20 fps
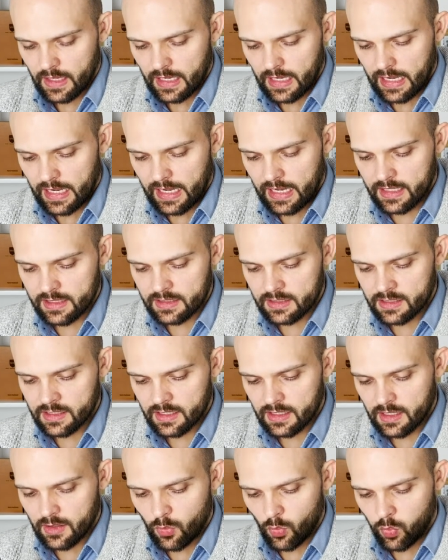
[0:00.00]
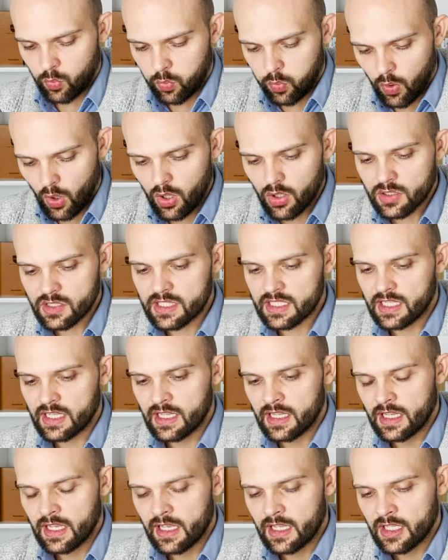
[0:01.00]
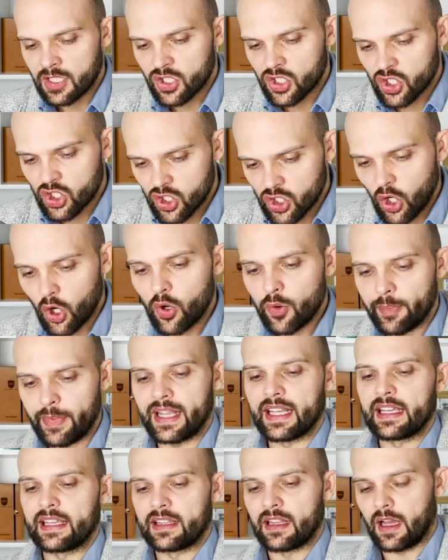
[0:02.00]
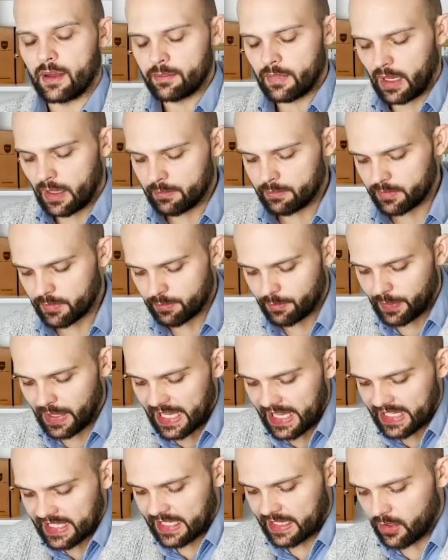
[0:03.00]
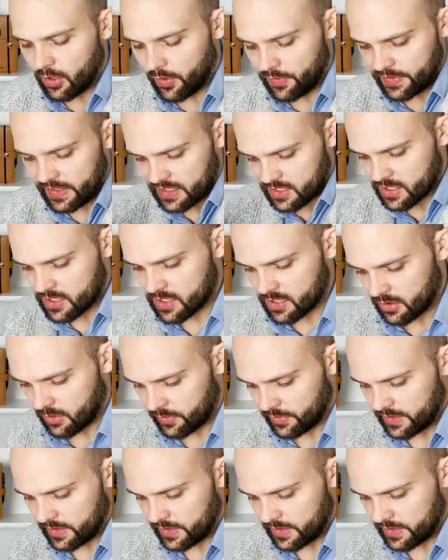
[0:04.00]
And what so many, I'm picking on this